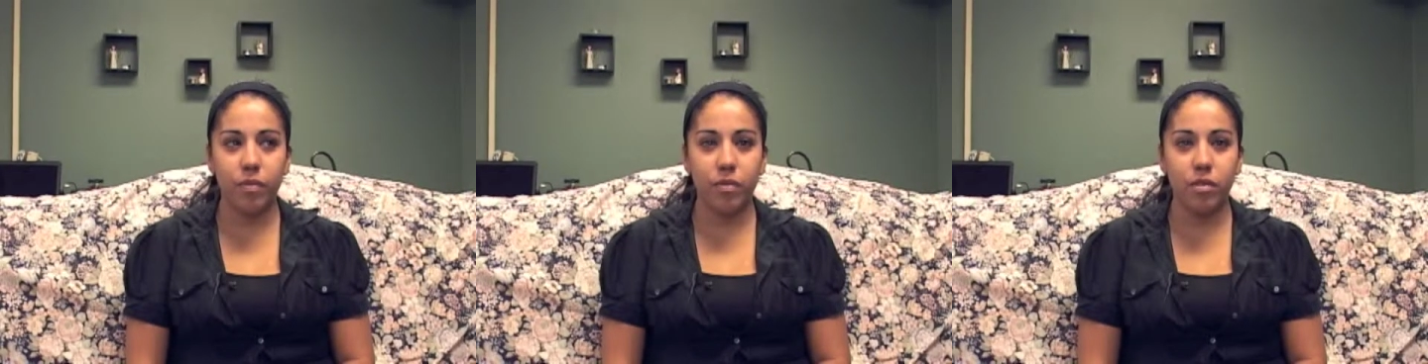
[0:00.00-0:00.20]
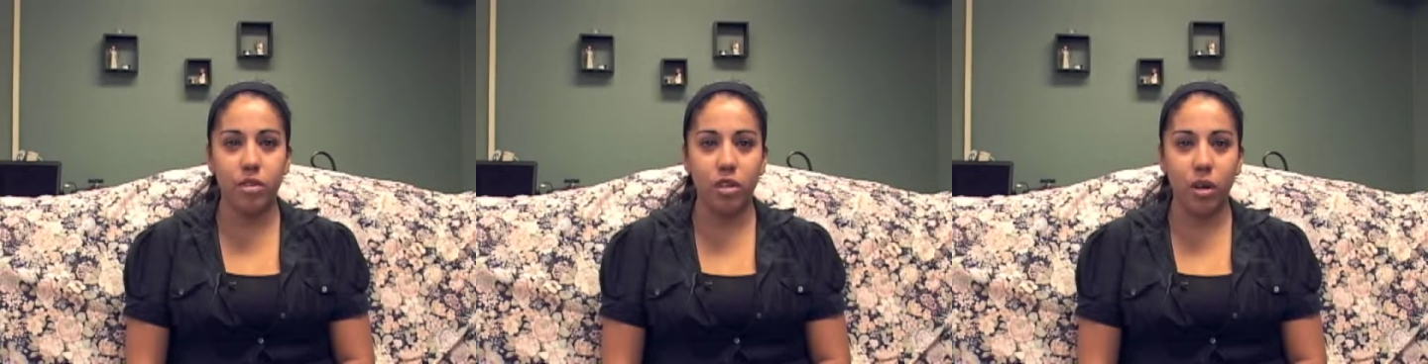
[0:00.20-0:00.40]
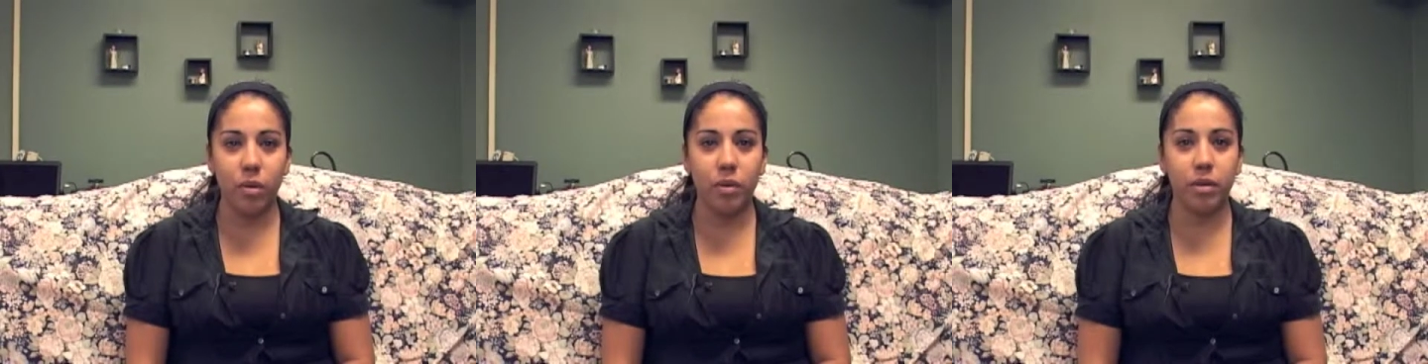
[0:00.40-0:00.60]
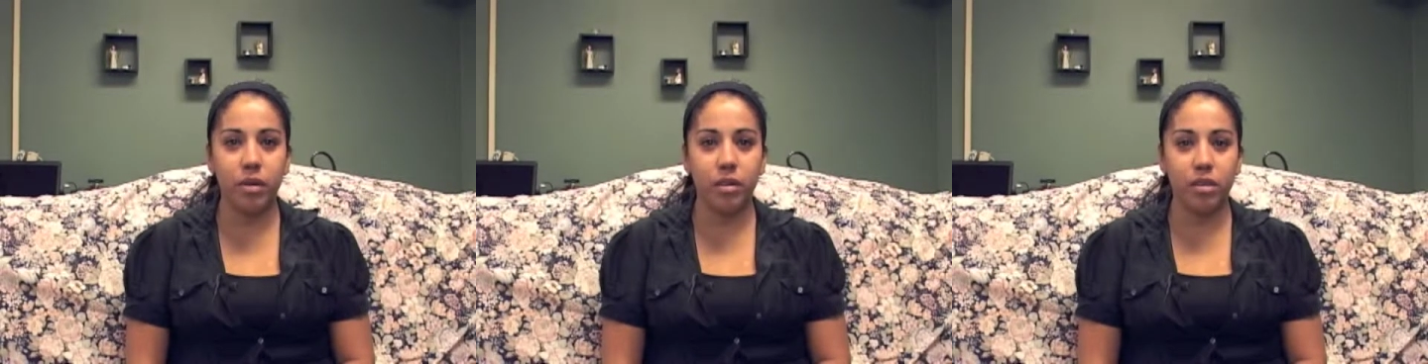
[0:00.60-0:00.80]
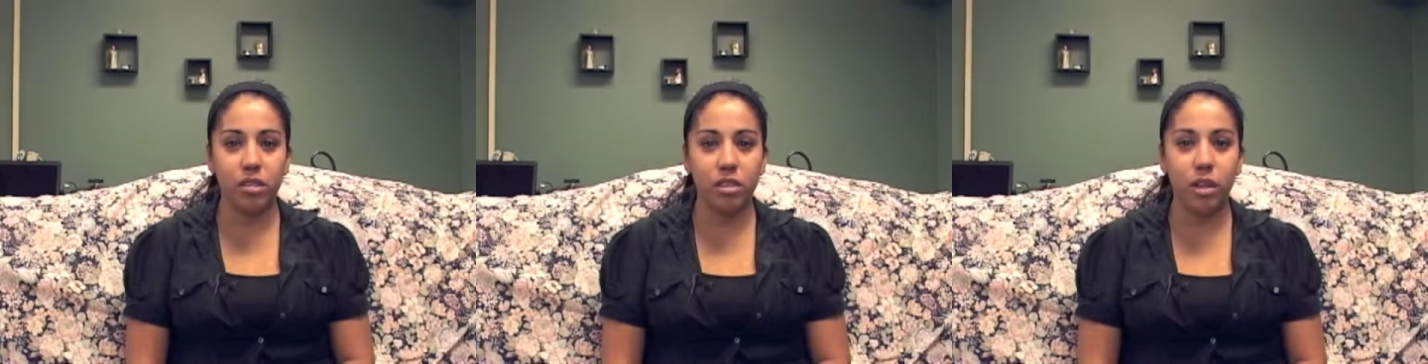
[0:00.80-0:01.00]

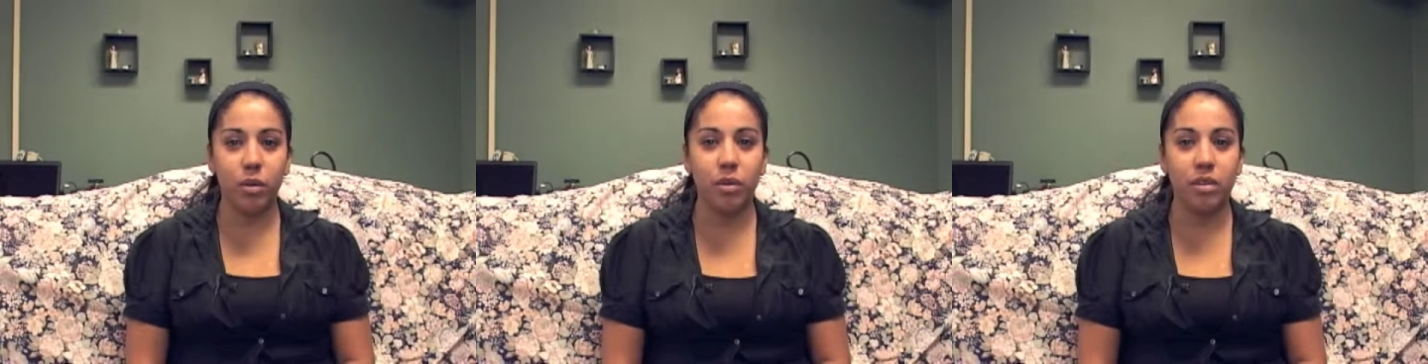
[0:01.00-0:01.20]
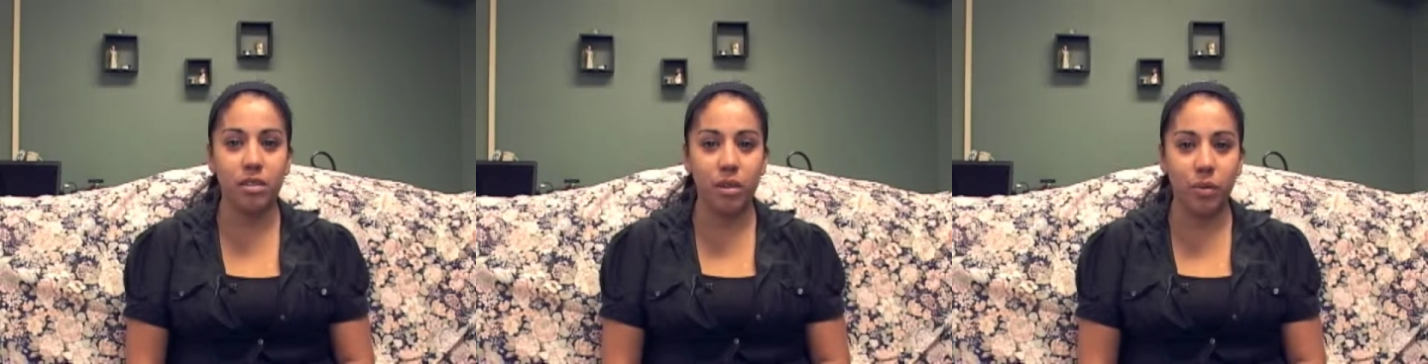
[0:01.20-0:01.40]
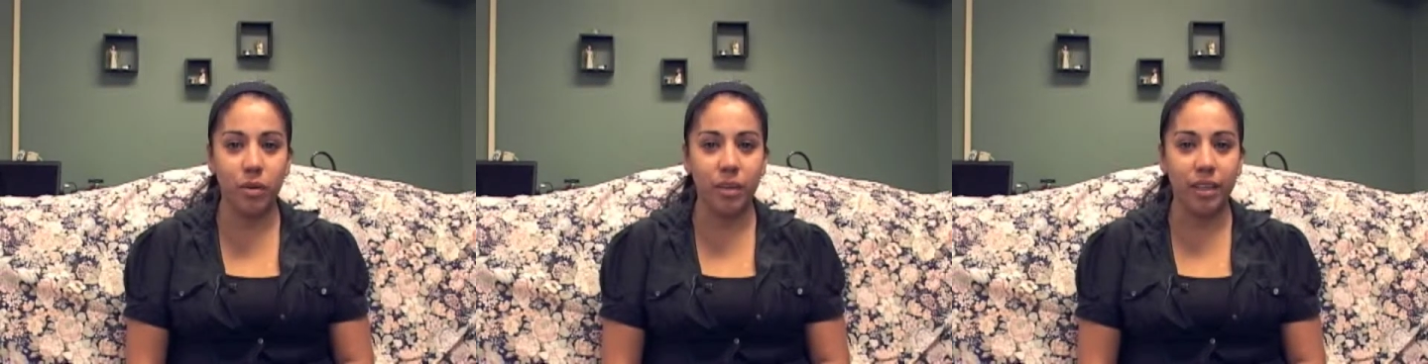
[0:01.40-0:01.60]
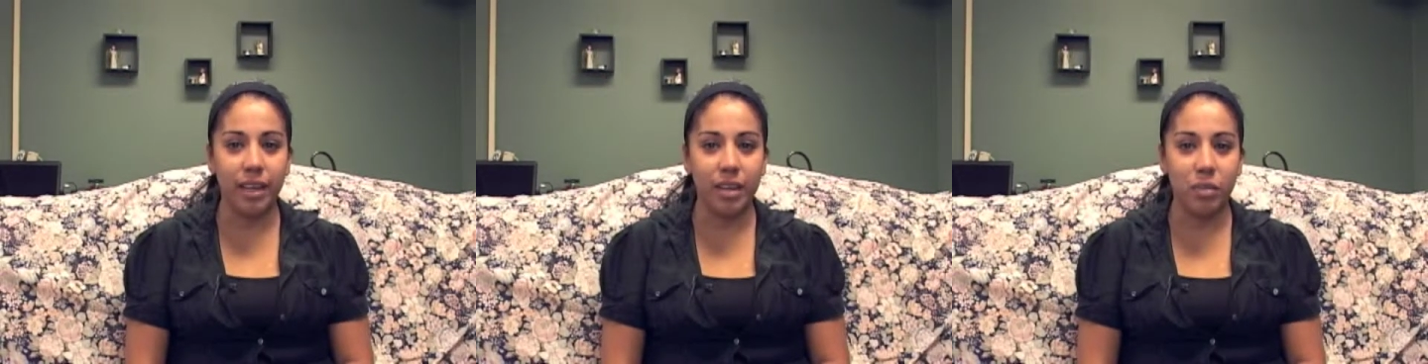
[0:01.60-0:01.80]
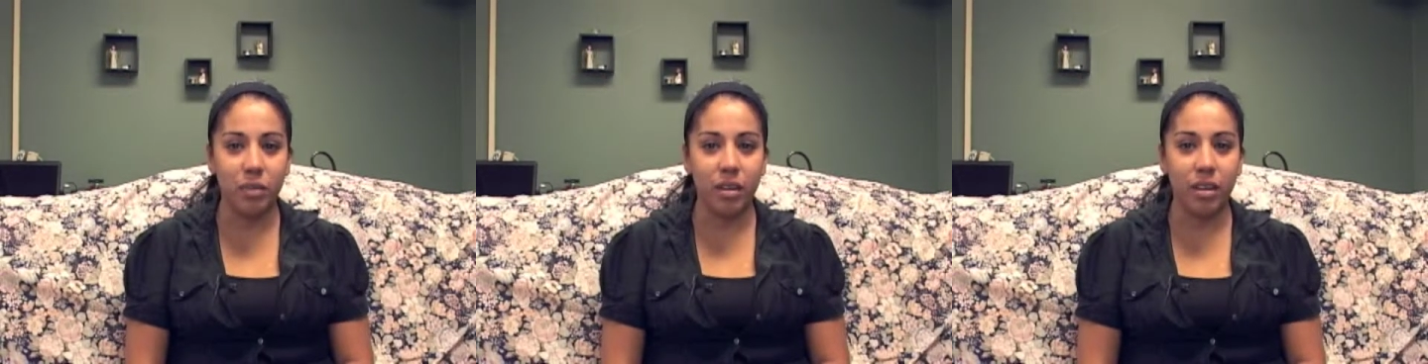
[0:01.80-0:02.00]
showing someone
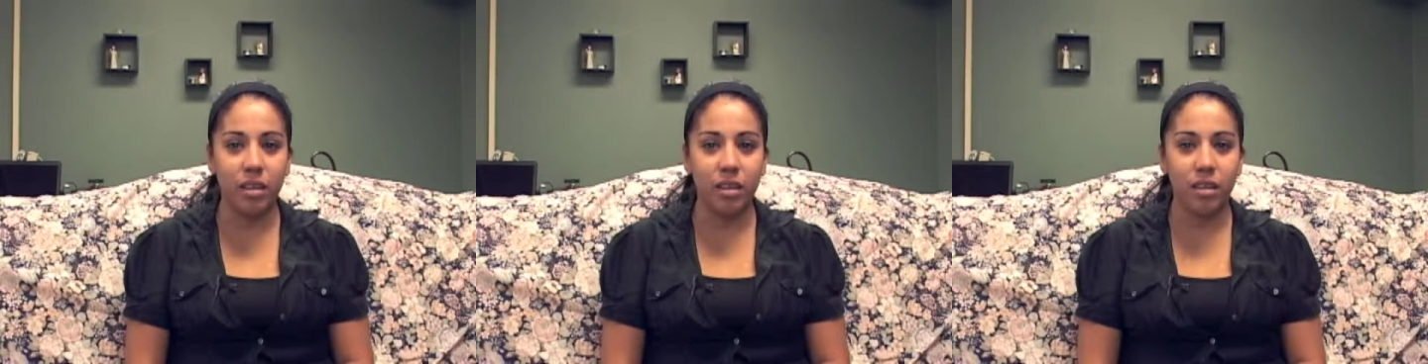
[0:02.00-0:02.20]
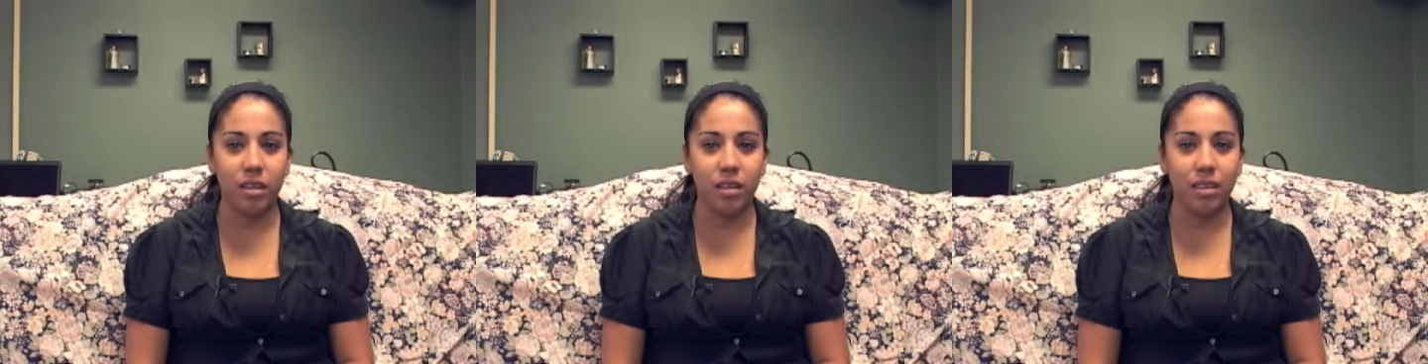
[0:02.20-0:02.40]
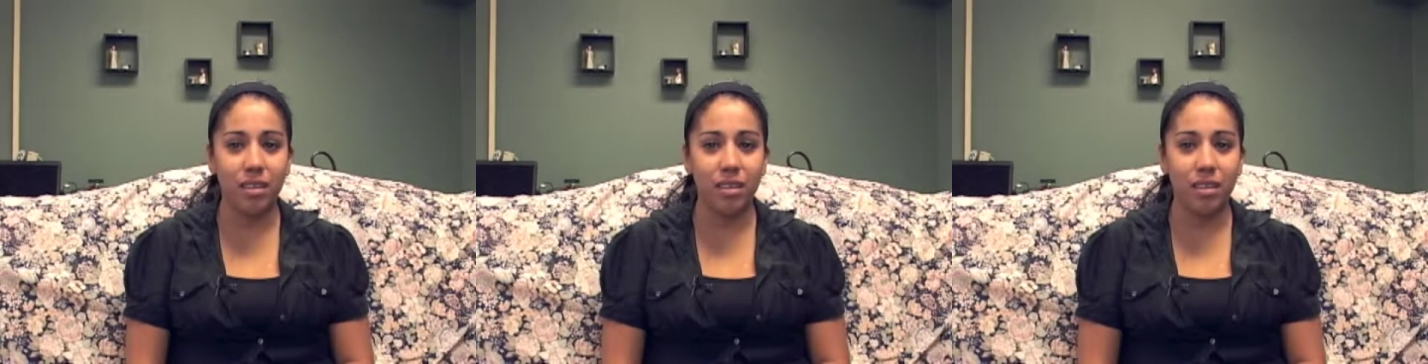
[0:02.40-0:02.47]
like me